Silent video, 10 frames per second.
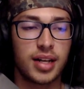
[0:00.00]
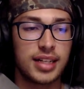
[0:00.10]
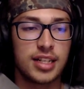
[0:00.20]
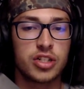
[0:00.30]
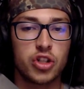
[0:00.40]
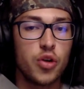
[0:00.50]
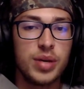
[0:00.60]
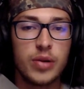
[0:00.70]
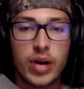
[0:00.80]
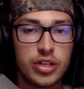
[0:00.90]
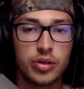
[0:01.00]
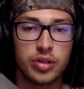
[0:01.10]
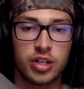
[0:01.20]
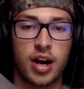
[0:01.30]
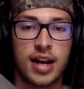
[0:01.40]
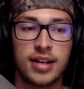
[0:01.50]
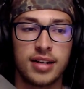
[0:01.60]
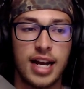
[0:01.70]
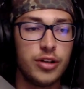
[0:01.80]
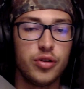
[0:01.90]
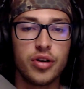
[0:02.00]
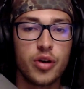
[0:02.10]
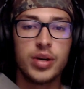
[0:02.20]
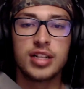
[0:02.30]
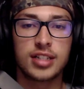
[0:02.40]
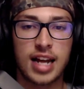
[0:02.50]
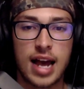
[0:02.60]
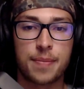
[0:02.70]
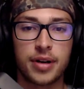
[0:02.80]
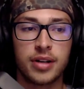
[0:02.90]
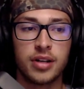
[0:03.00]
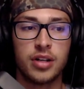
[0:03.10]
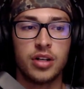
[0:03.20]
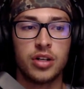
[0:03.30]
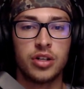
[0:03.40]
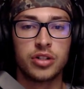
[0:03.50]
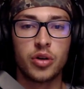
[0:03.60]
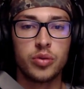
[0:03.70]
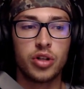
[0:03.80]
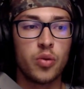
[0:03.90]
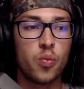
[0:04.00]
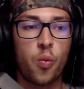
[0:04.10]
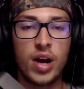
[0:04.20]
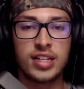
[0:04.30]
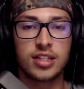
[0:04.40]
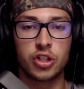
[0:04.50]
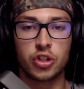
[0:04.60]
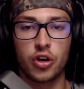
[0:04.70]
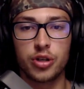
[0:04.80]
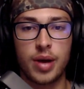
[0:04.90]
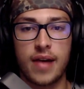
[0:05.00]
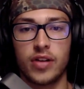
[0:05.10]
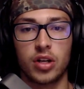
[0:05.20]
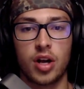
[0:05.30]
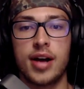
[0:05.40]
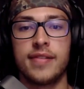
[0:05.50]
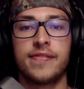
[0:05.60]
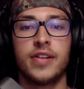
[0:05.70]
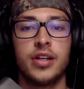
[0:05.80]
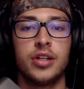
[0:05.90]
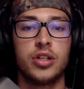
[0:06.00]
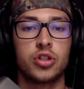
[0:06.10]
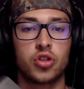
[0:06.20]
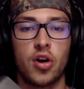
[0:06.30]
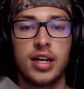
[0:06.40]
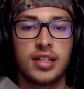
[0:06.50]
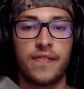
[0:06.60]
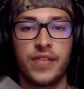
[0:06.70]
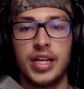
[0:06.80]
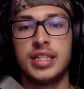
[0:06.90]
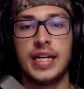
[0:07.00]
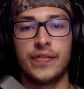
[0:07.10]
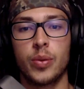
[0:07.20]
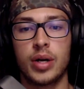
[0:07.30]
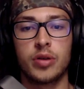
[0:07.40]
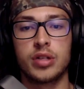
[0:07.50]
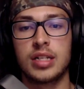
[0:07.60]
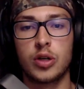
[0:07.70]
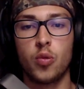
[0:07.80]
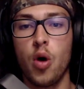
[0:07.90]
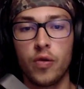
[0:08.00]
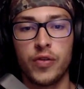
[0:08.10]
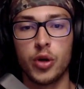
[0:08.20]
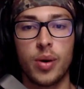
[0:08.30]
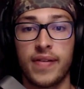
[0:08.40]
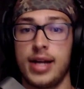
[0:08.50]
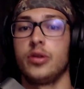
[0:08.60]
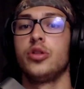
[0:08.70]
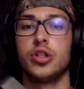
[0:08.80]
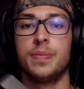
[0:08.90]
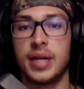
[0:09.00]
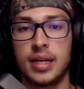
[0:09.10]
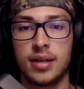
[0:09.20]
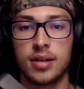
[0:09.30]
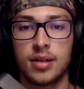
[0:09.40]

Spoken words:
there's so many ways you can die, and you don't know when it's going to happen. So don't waste the shot you have at life trying to fit into everyone else's little worldview of how you should be.